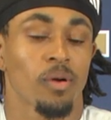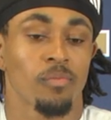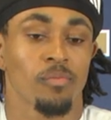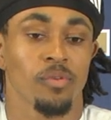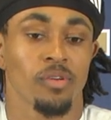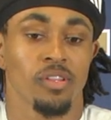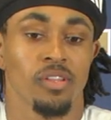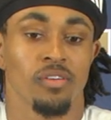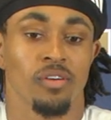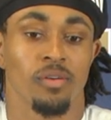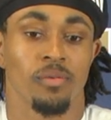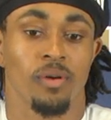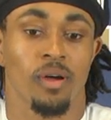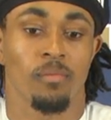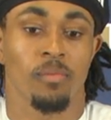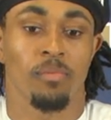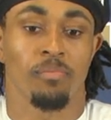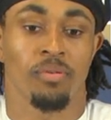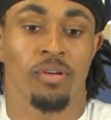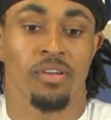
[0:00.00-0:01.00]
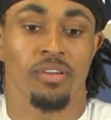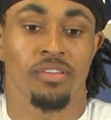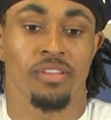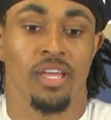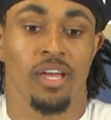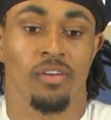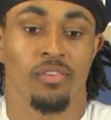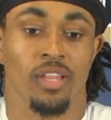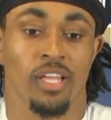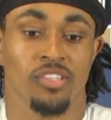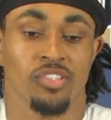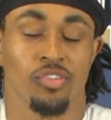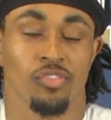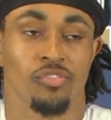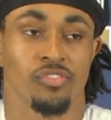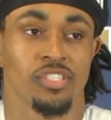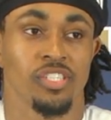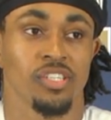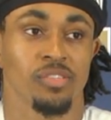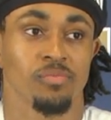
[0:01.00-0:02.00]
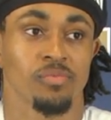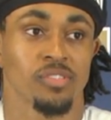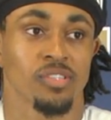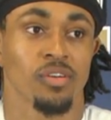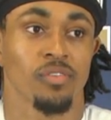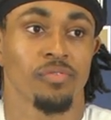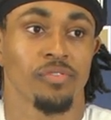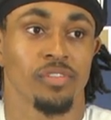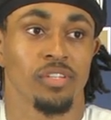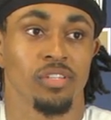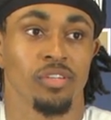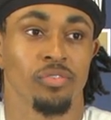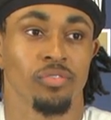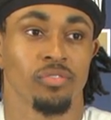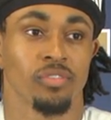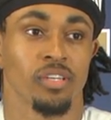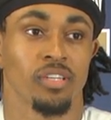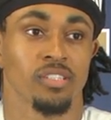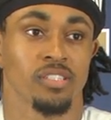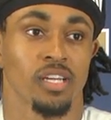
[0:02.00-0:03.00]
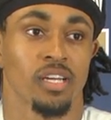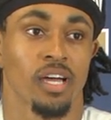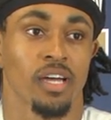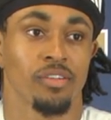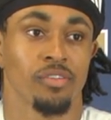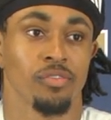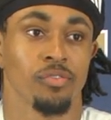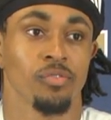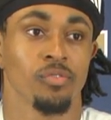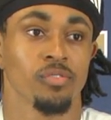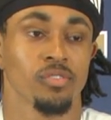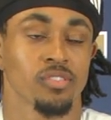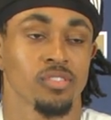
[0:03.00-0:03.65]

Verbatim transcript: a player that likes to critique himself in the little things that I do.